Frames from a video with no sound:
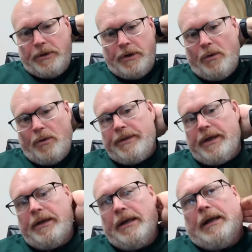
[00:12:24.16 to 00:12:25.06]
And
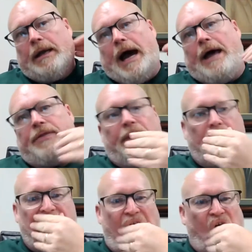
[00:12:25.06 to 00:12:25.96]
then I
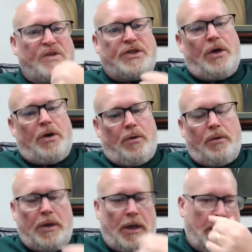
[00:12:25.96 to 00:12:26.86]
think it also,